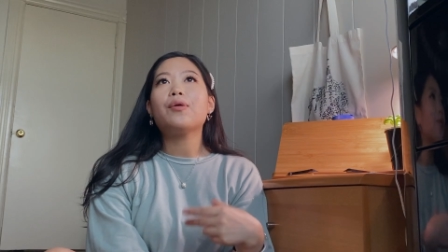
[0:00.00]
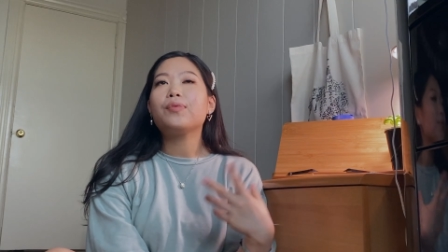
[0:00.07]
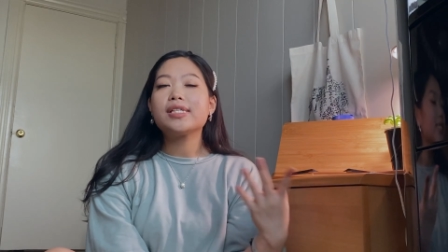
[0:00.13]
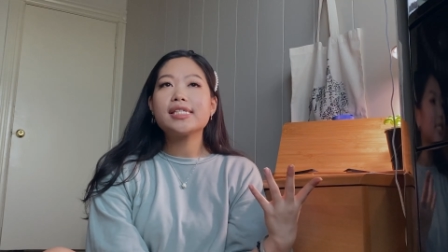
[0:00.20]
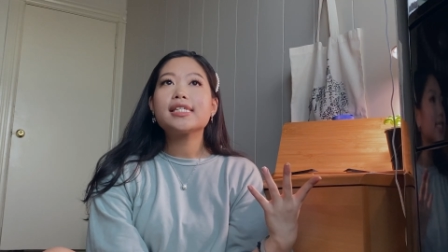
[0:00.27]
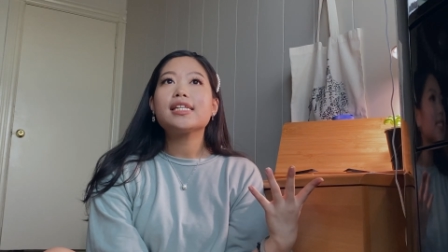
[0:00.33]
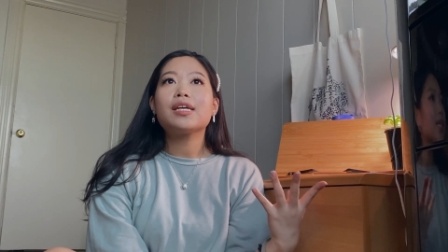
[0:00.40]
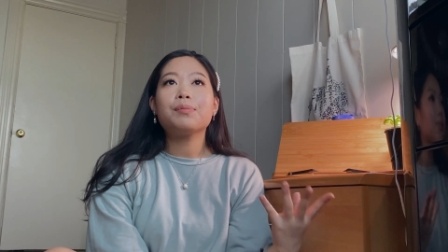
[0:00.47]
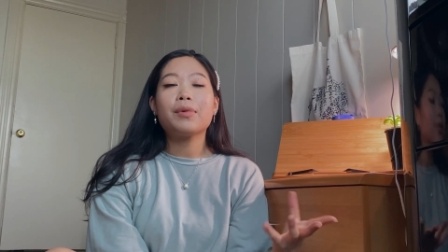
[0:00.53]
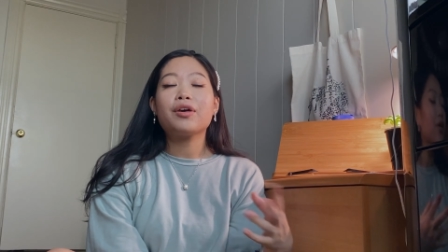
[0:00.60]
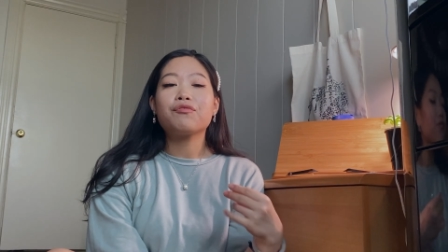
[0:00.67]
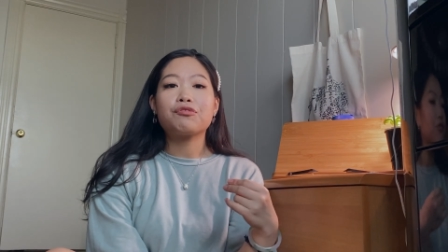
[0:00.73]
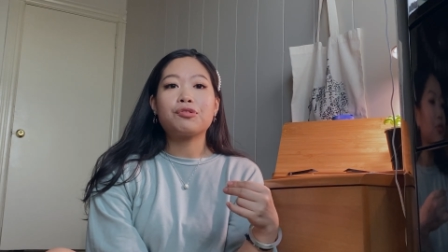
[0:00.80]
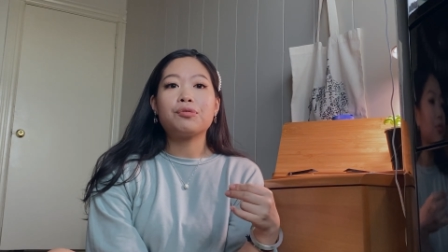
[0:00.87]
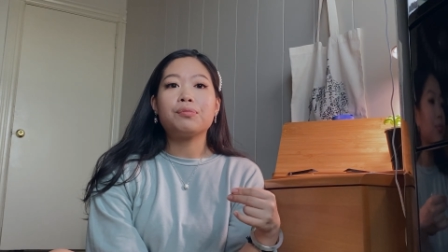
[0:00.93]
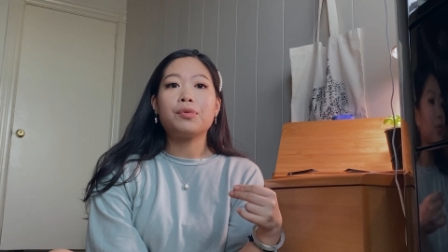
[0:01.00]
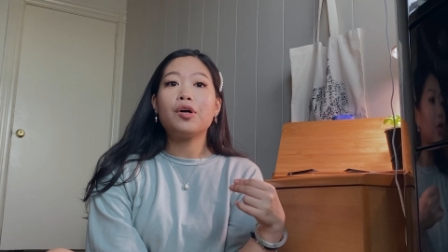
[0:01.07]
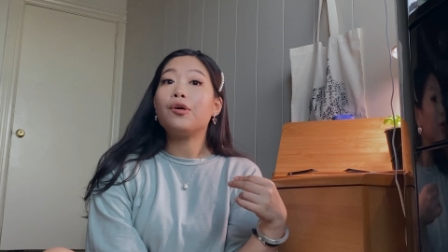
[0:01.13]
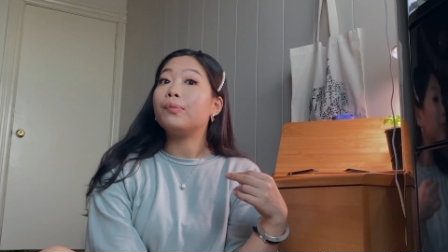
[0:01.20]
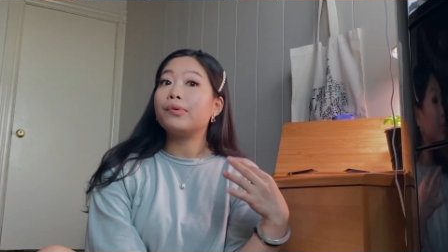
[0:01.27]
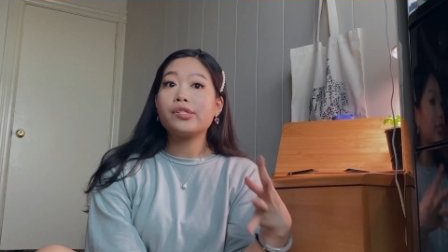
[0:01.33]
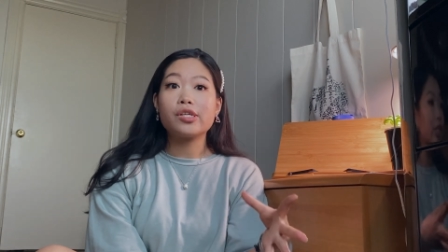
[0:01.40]
wasn't in my room
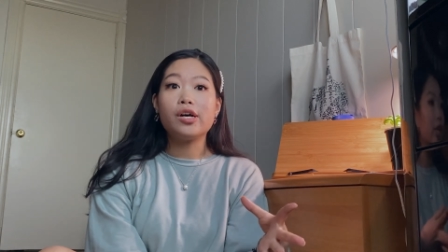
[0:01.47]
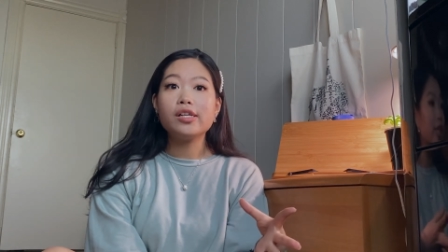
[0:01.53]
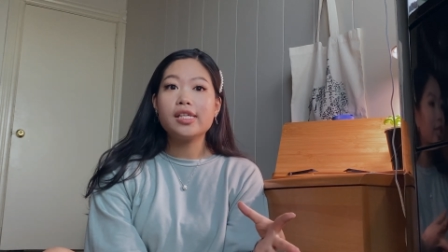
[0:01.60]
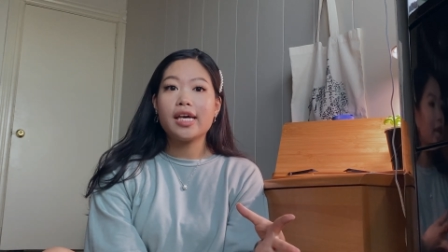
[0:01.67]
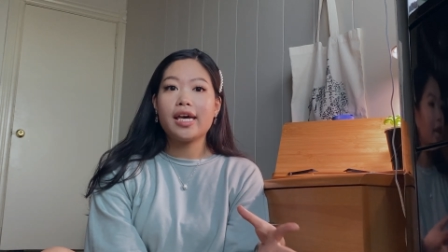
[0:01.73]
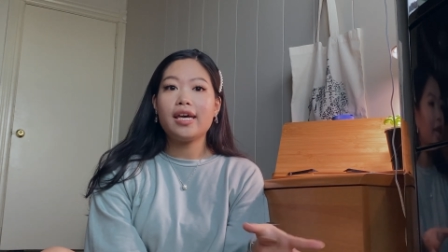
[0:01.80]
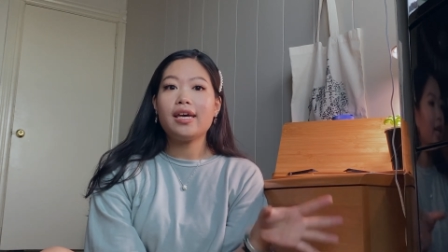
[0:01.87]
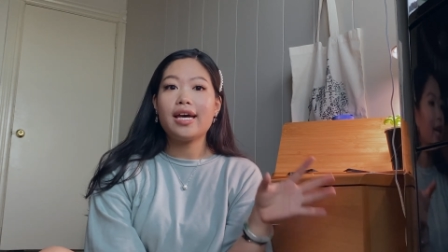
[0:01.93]
almost all day.